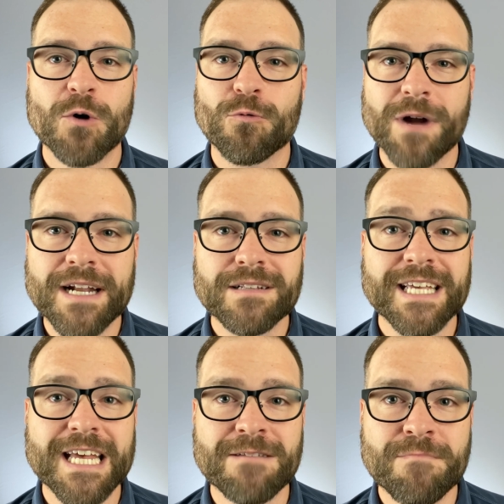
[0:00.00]

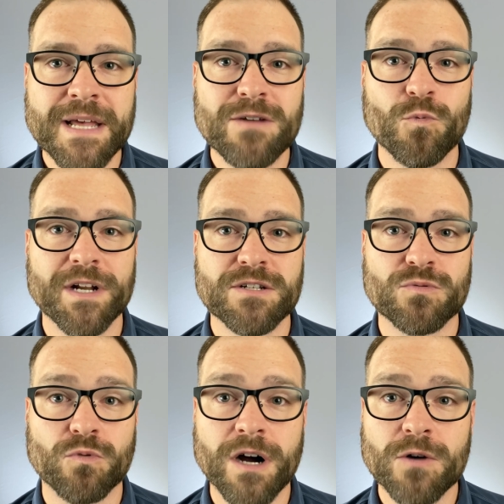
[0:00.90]
Readily admit what is
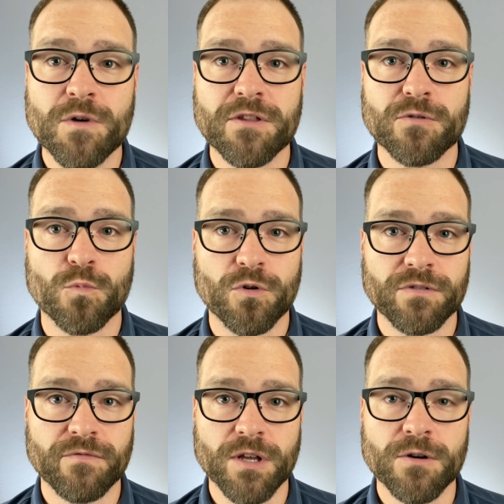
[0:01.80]
wrong with your
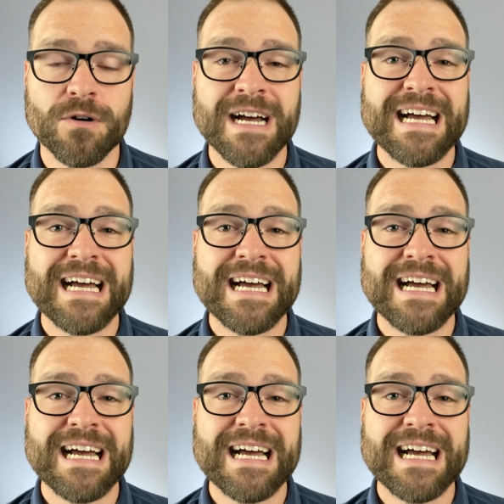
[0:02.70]
worldview,